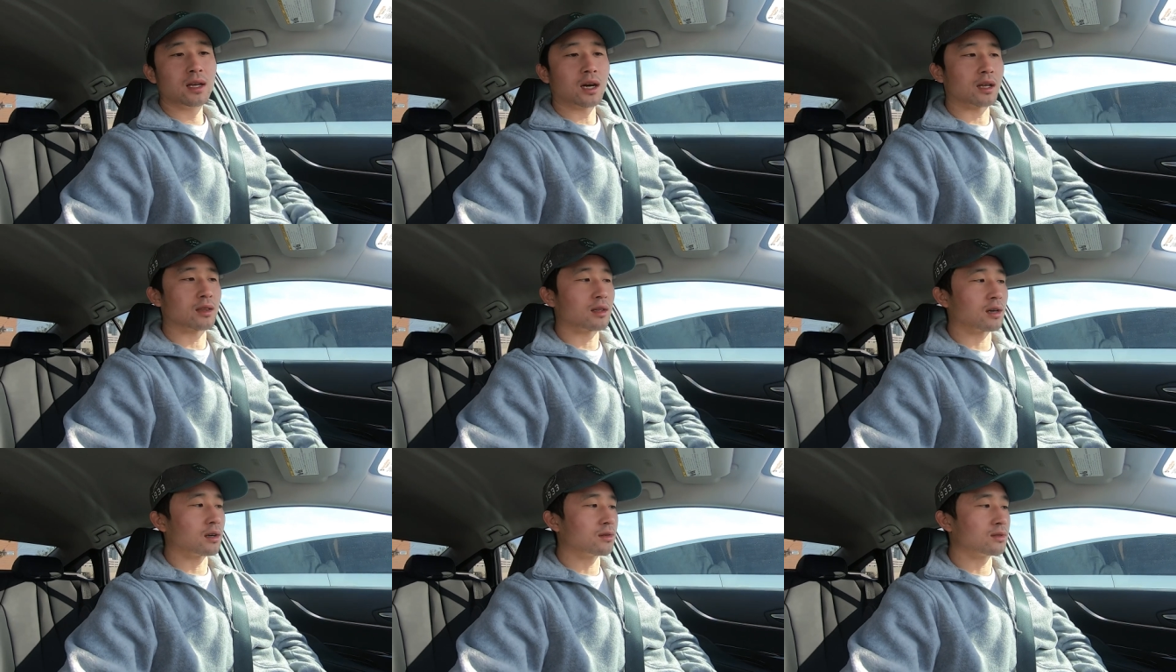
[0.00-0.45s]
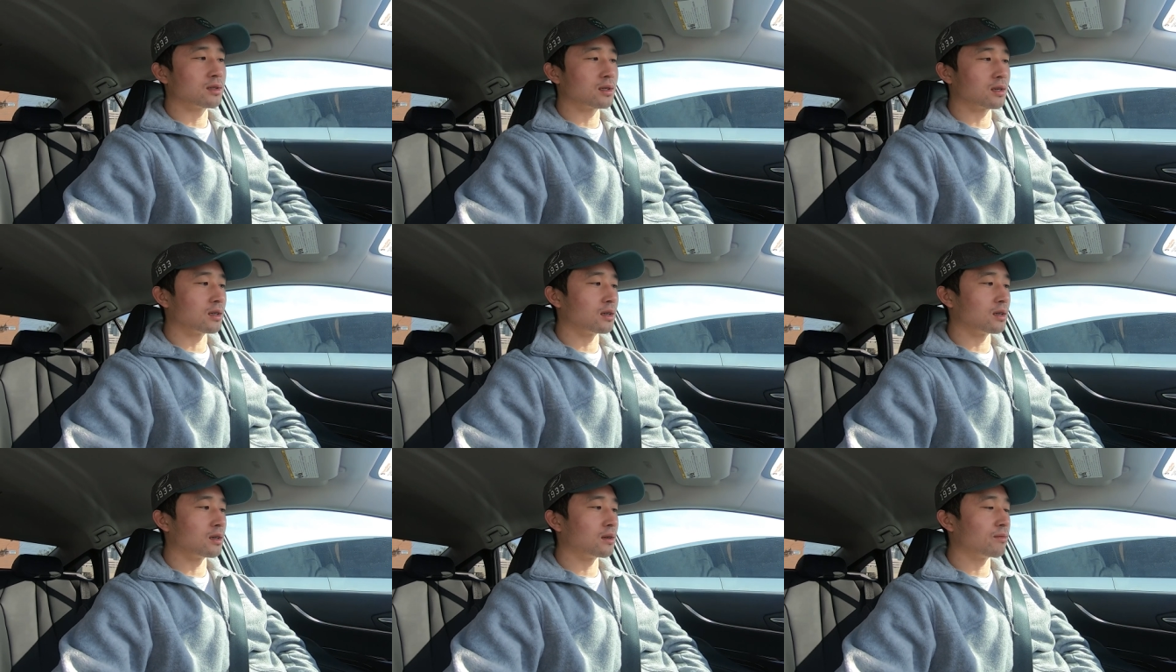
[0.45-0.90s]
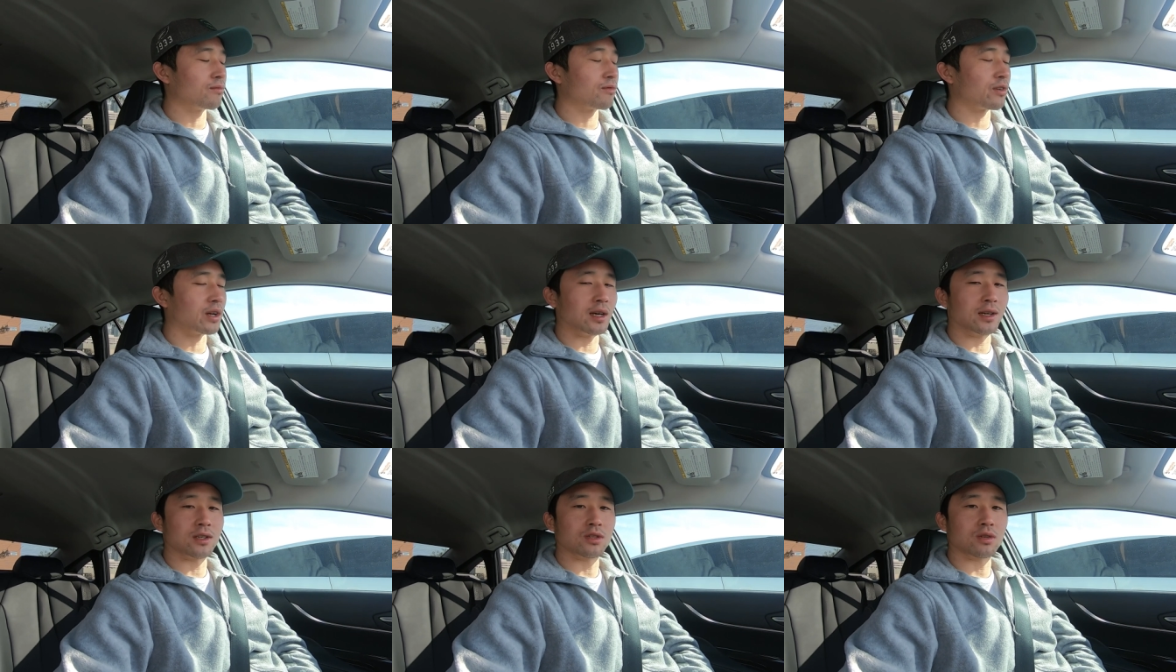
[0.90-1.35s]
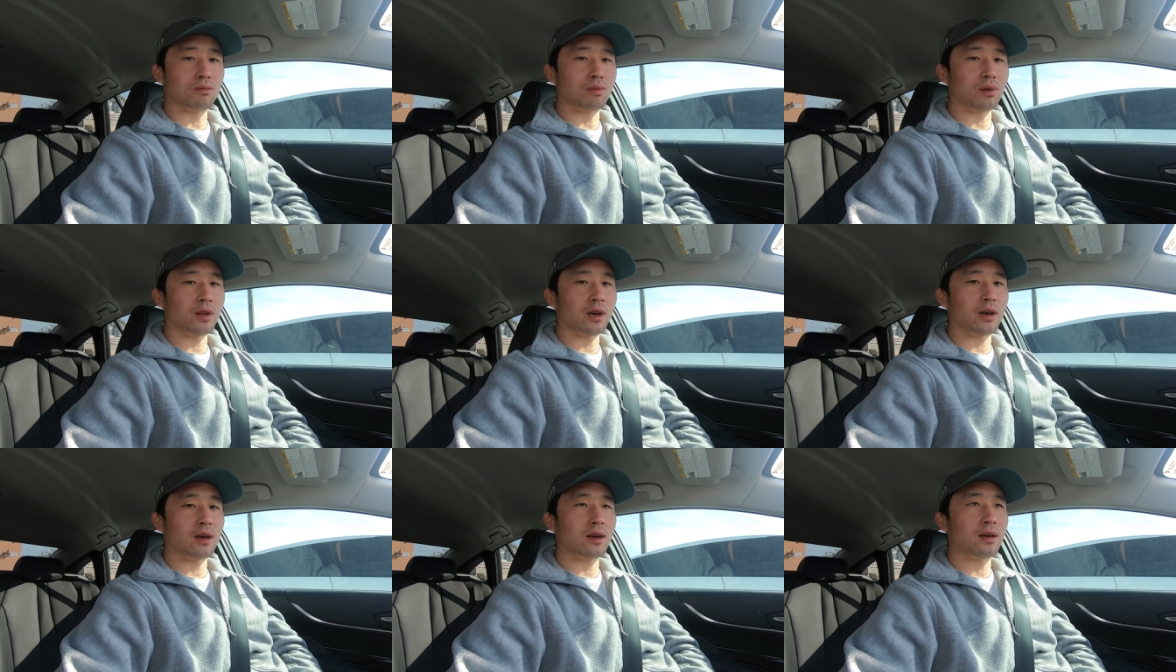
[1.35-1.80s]
I thought it was a good financial
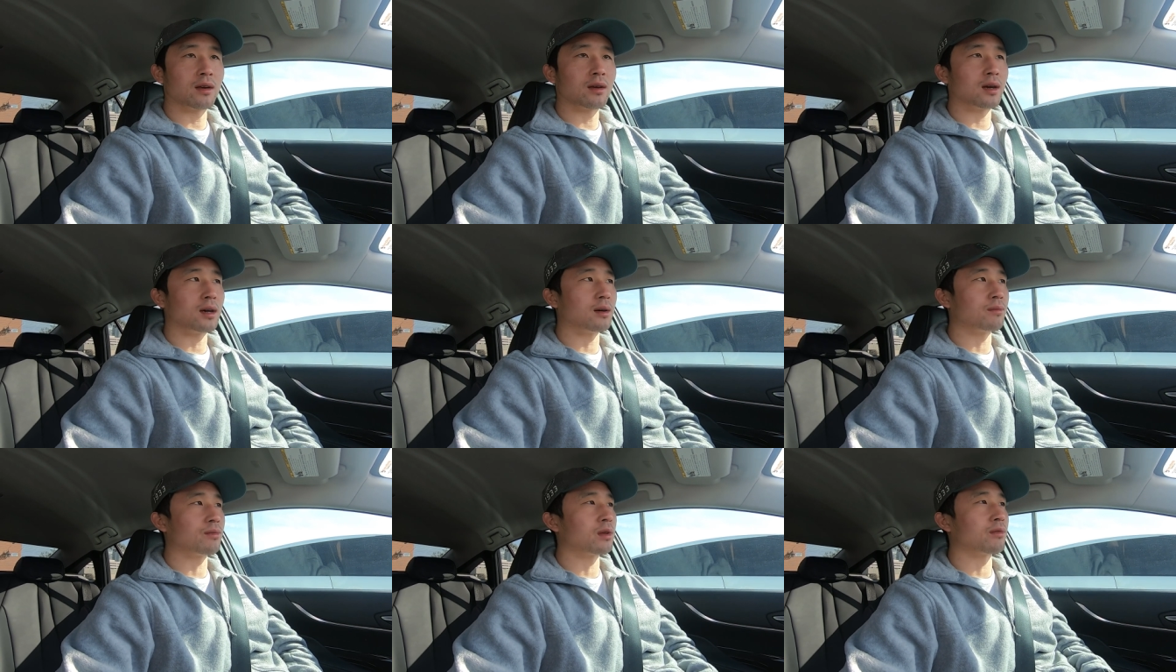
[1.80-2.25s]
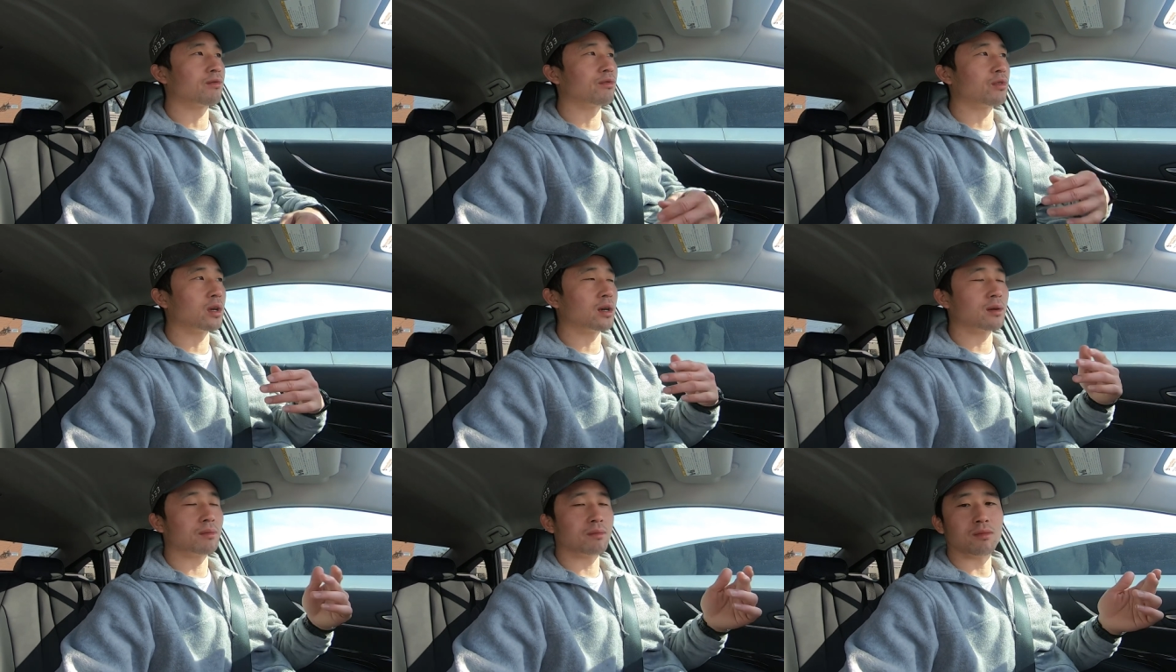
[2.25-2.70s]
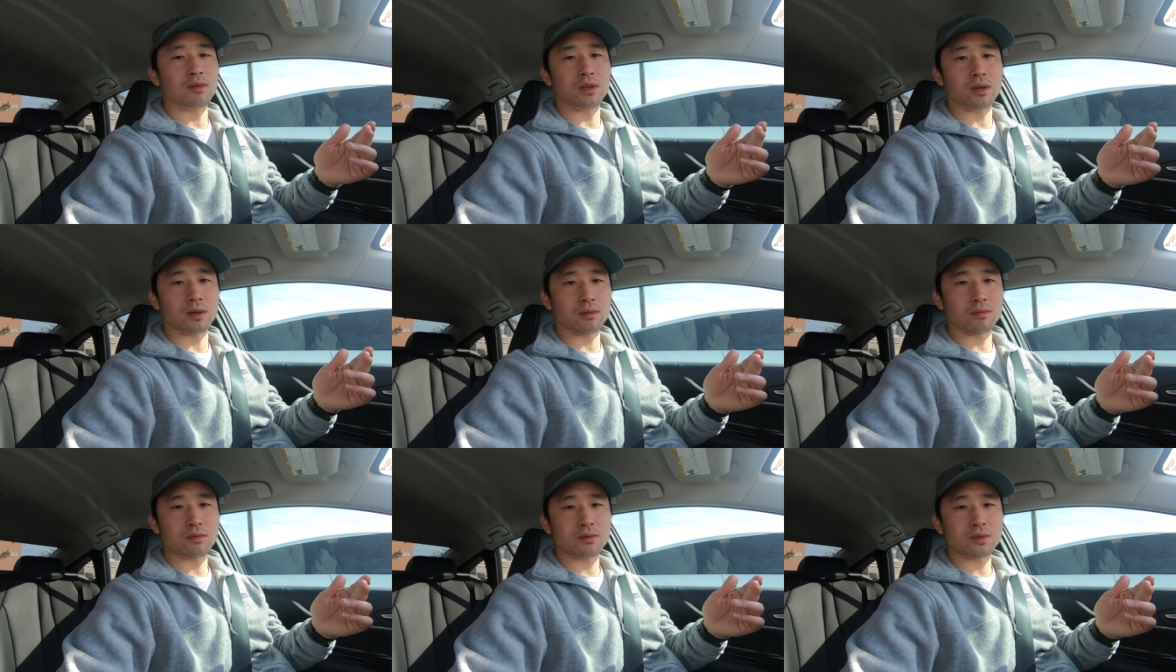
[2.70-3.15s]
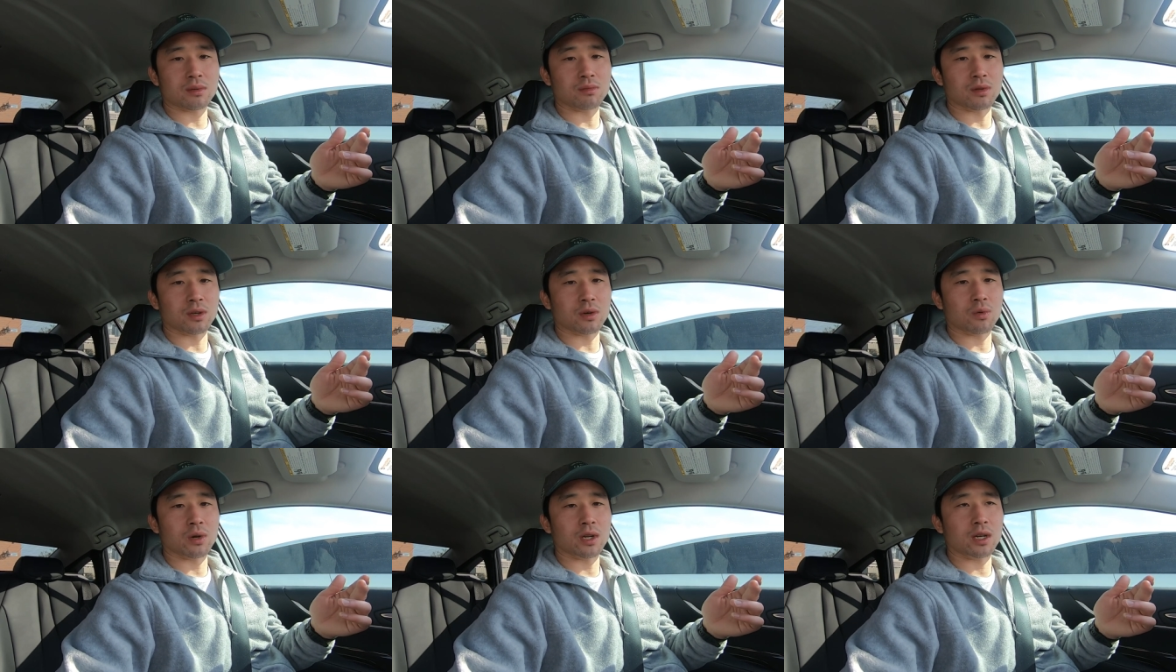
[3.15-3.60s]
play, to free up
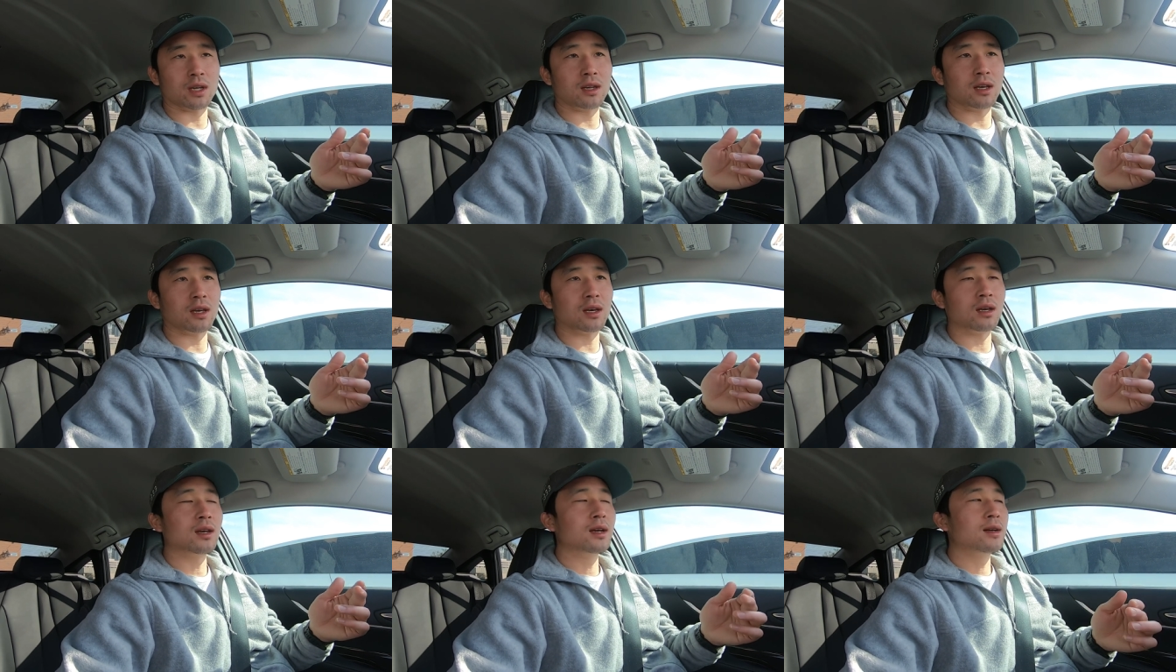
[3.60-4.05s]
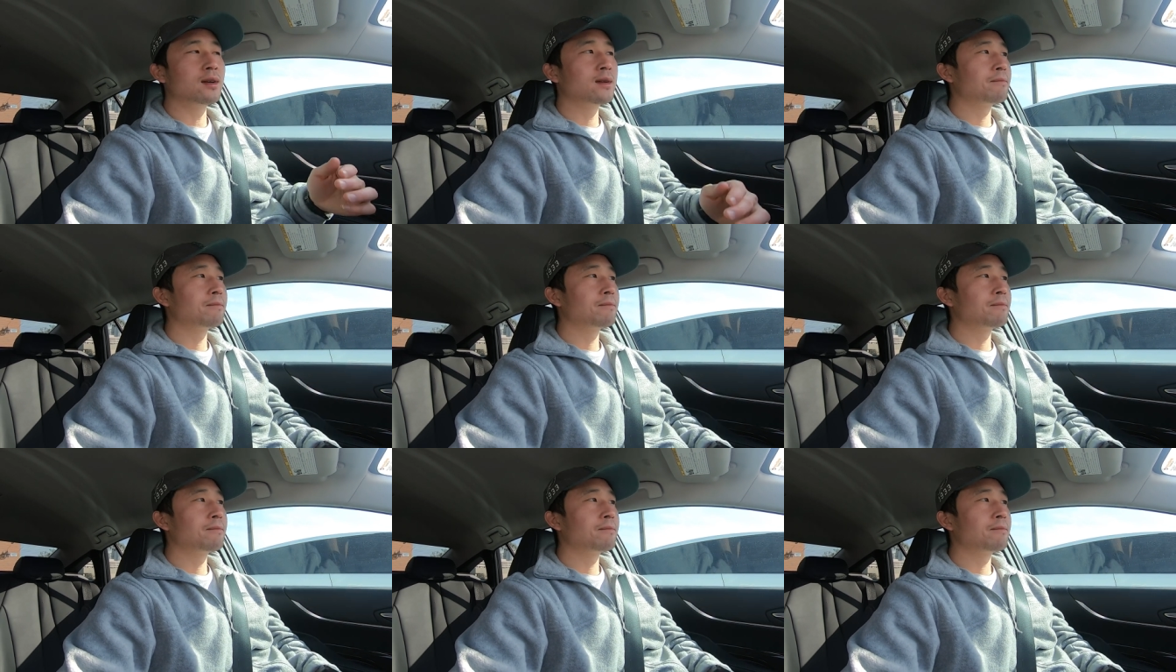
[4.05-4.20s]
some liquidity,